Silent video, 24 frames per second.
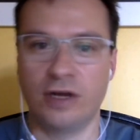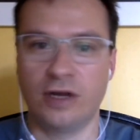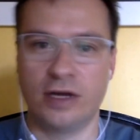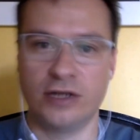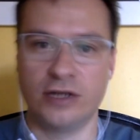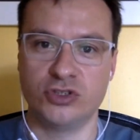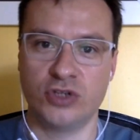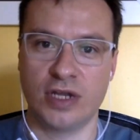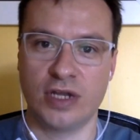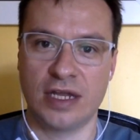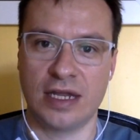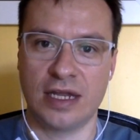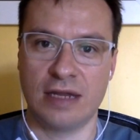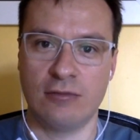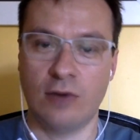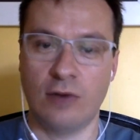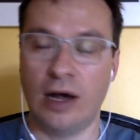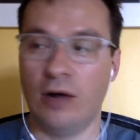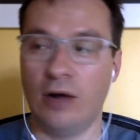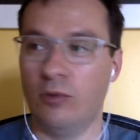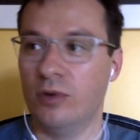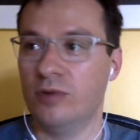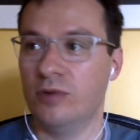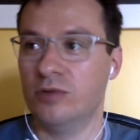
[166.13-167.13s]
countries as
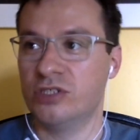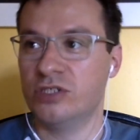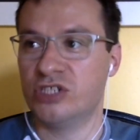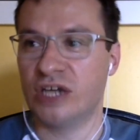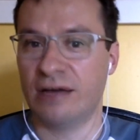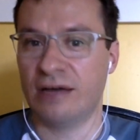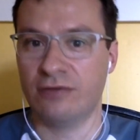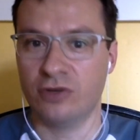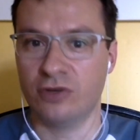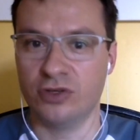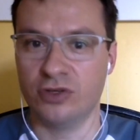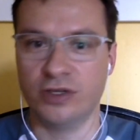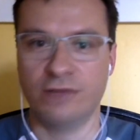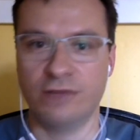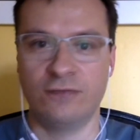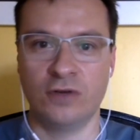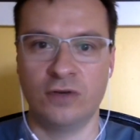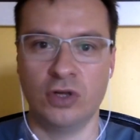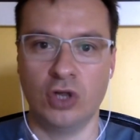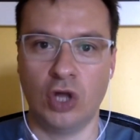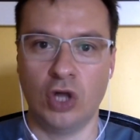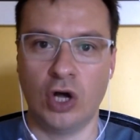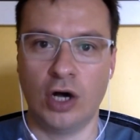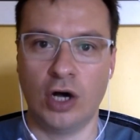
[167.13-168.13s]
well, which have their
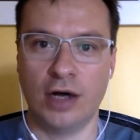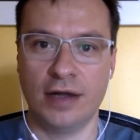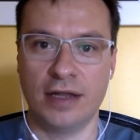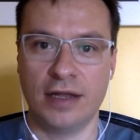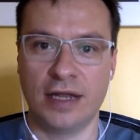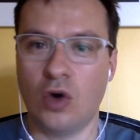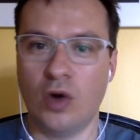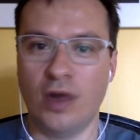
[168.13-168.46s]
different laws.